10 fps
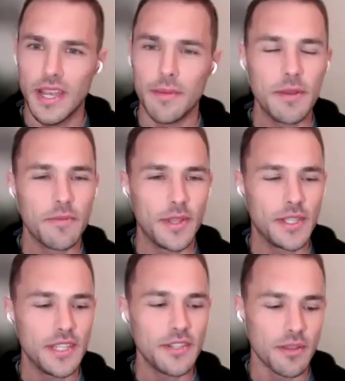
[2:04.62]
I mean,
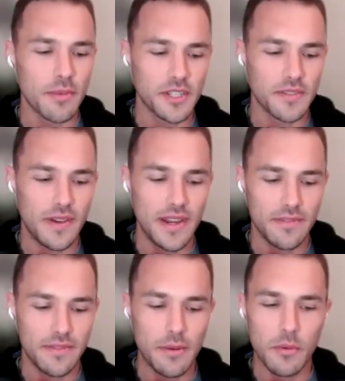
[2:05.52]
it's interesting because
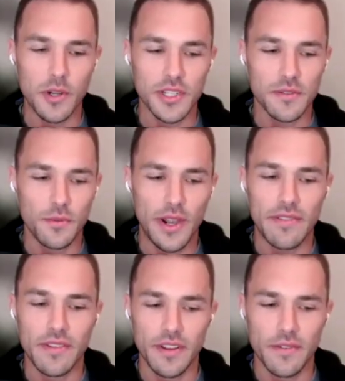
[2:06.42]
Feynman was really
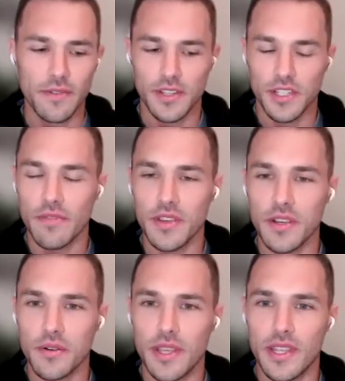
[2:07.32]

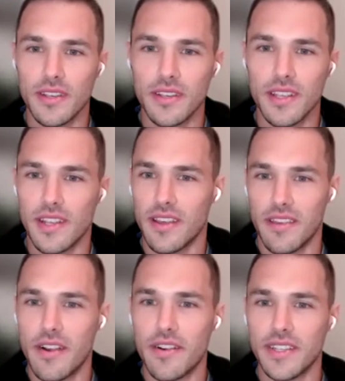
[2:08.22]
philosophical in
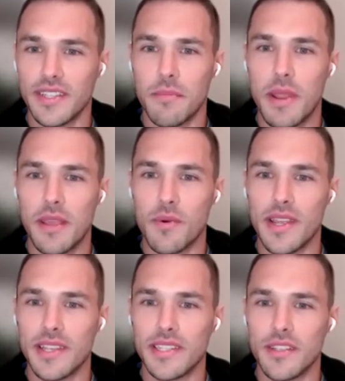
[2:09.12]
other areas. In many
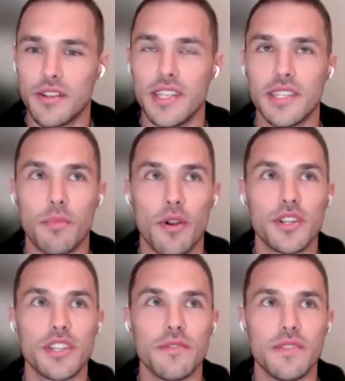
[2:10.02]
ways, his
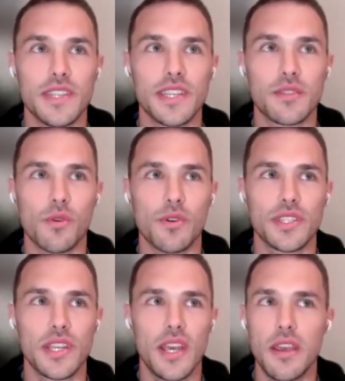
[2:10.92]
approach to physics
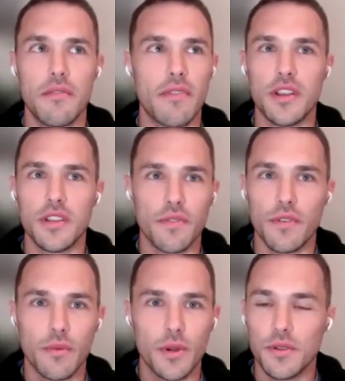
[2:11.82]
was very
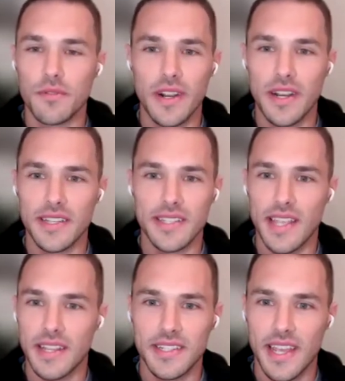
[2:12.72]
different from what you would find in the
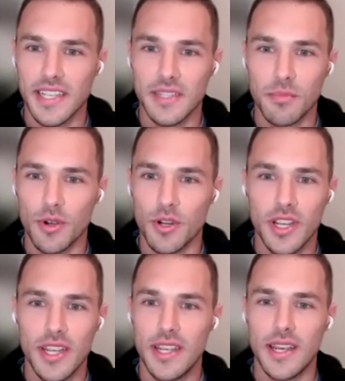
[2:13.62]
standard textbook.
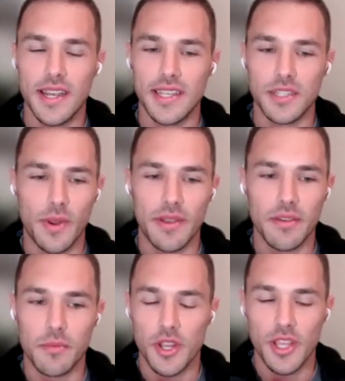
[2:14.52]
His way of
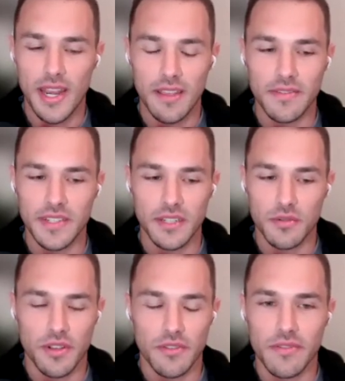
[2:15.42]
communicating physics
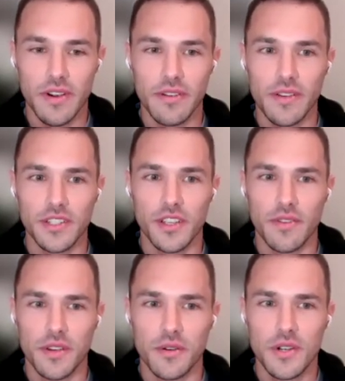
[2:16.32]
was often very
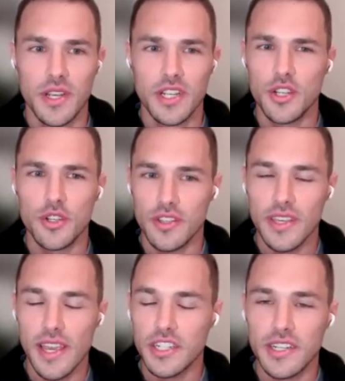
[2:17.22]
philosophical. Do you
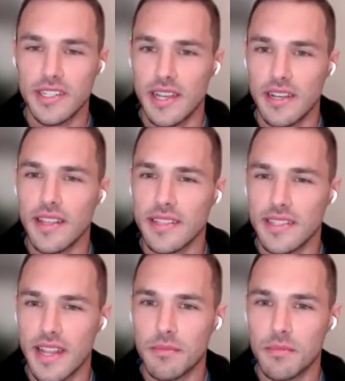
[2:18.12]
think he actually intended that
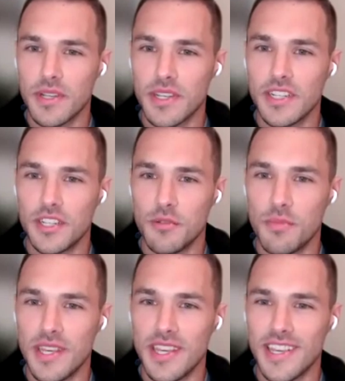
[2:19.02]
statement to
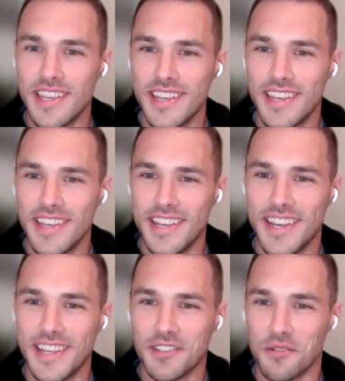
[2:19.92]
be
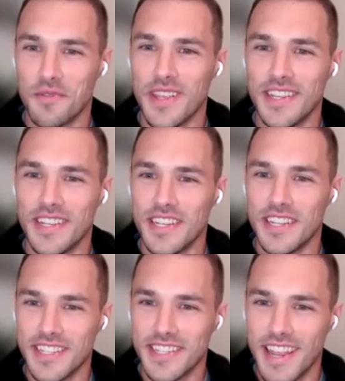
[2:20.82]
sort of in
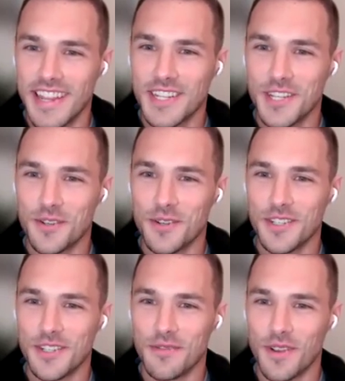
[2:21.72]
disdain
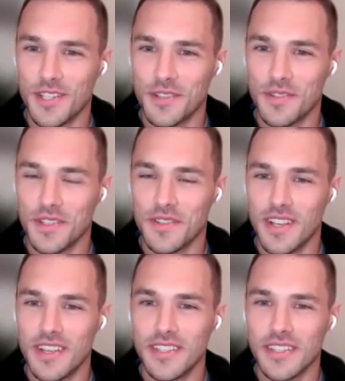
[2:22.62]
to philosophers of
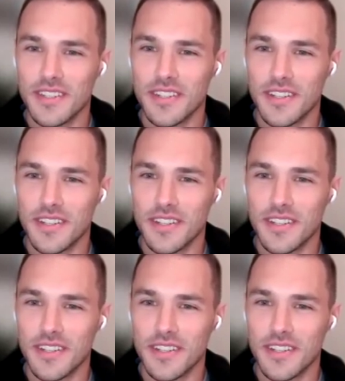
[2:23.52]
science?